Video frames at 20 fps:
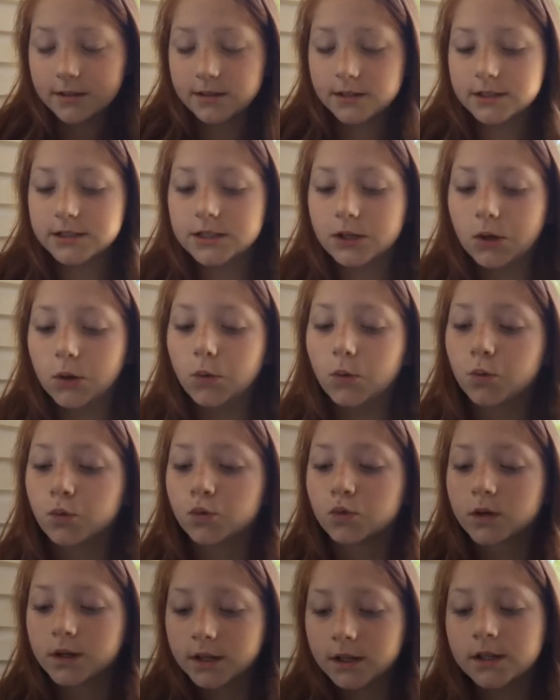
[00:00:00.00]
That's a
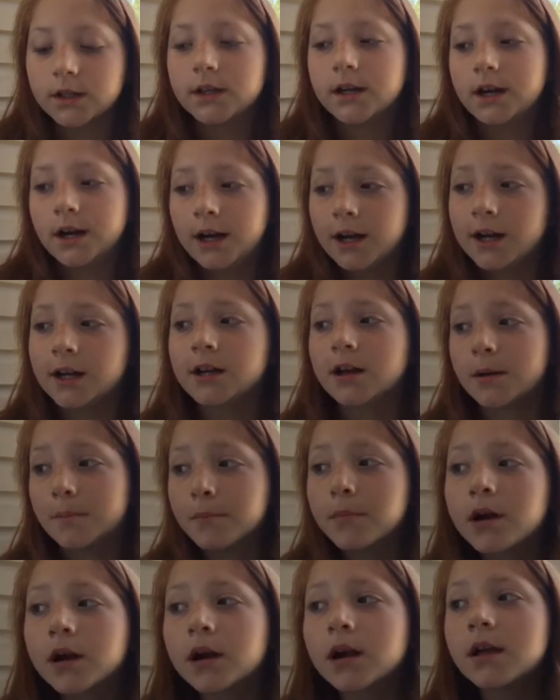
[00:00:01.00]
really high
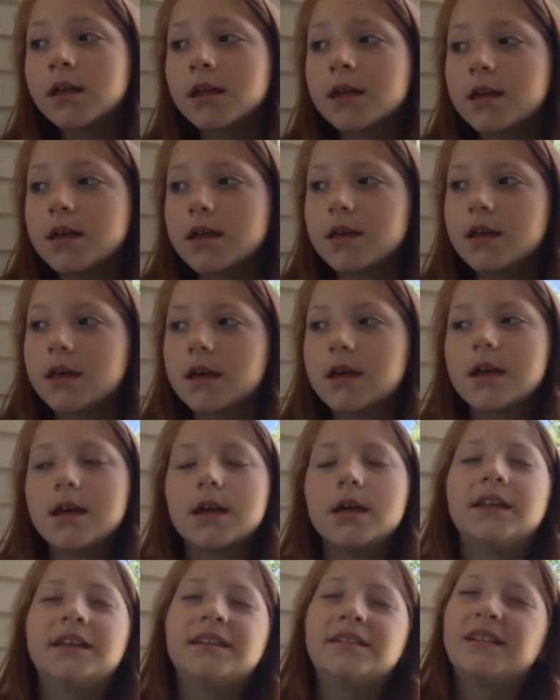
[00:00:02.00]
number.
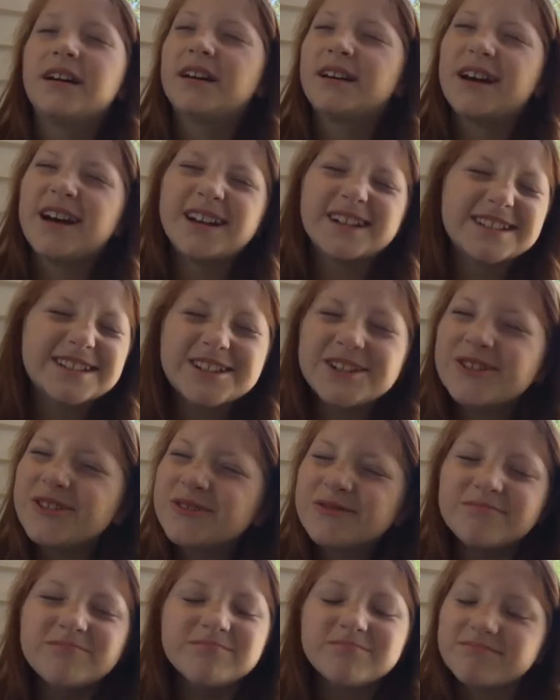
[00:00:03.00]
And at
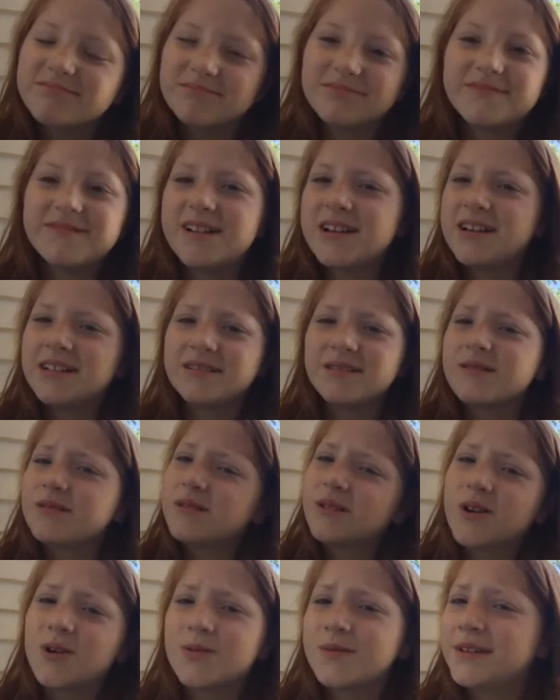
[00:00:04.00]
2, I
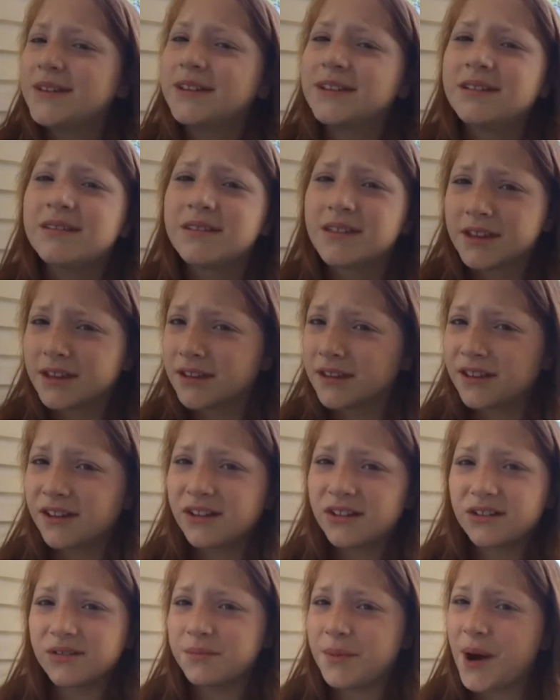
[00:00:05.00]
didn't know anything
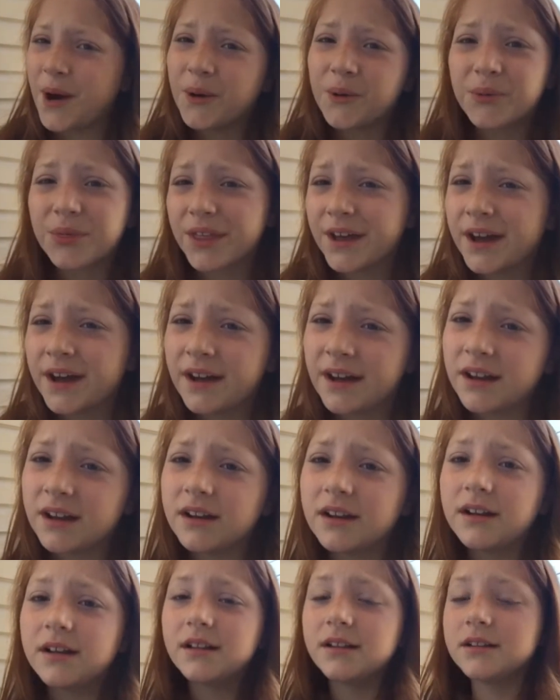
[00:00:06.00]
about that.
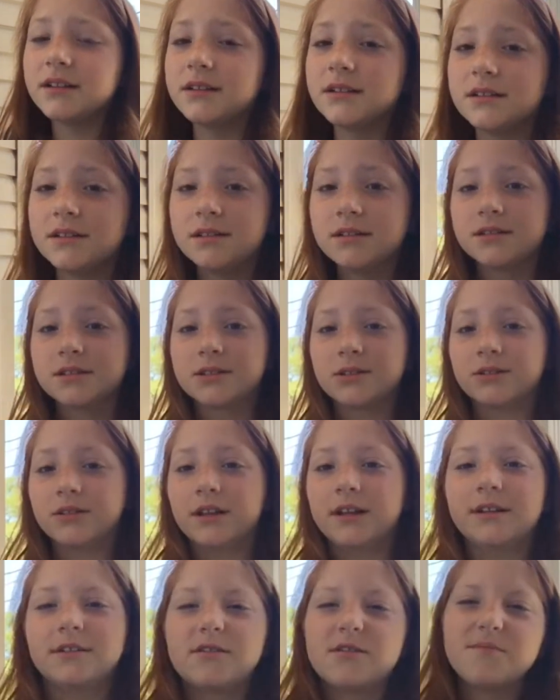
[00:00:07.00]

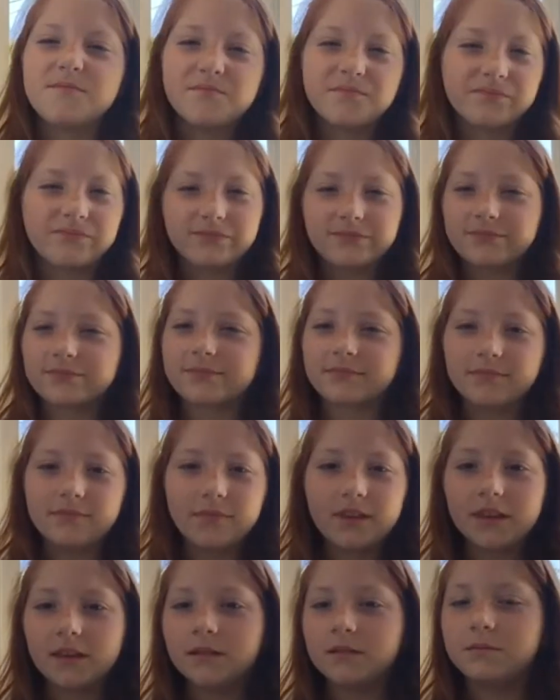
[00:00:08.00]
So
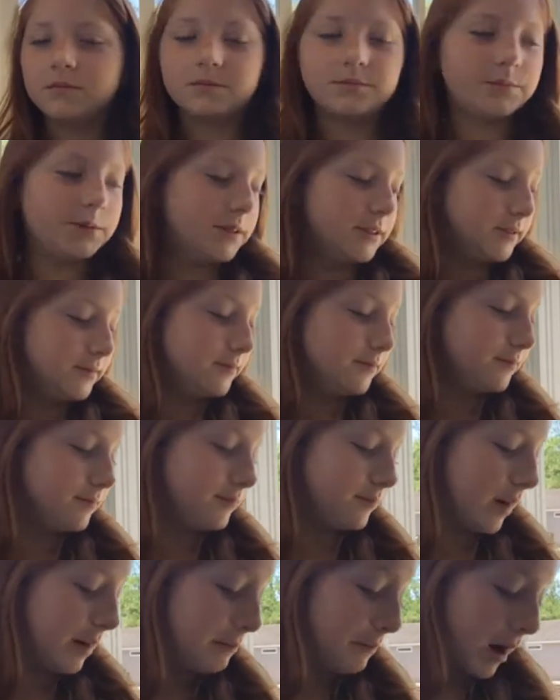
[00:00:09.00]
but
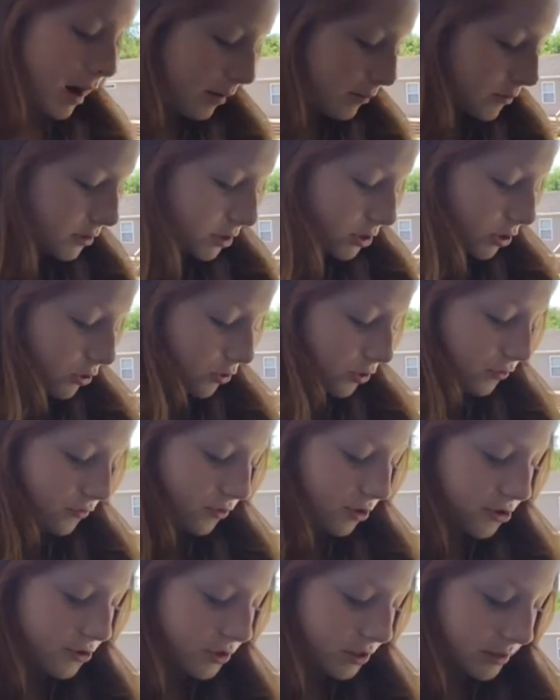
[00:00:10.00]
my mom was so
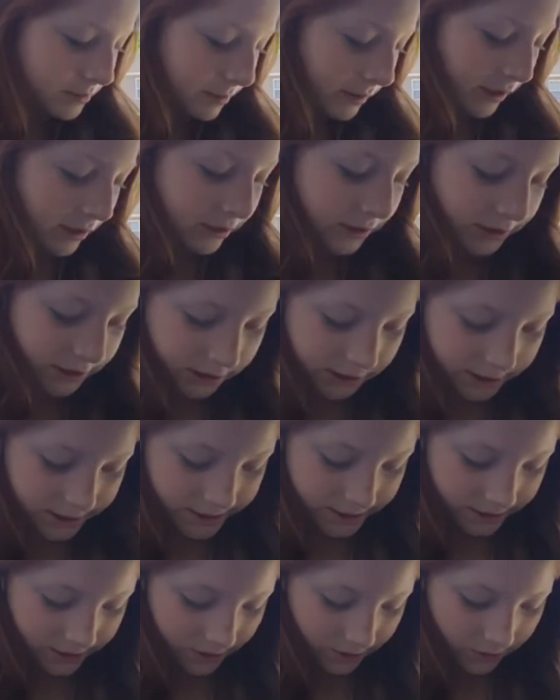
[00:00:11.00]
confused about it, she
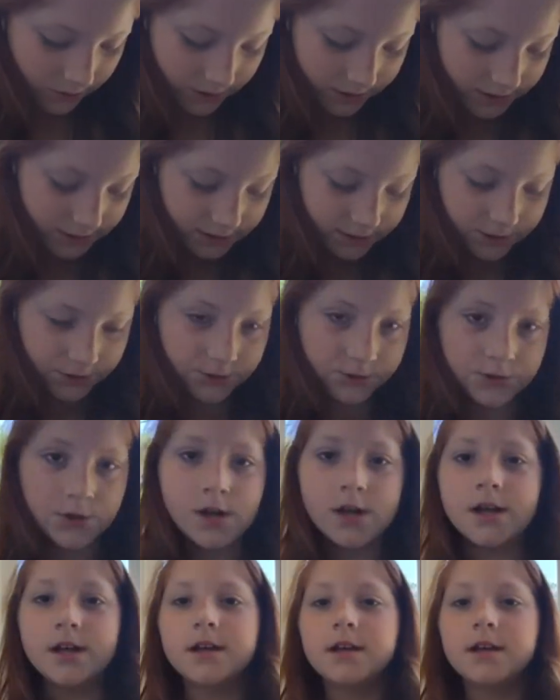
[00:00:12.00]
didn't know what to do.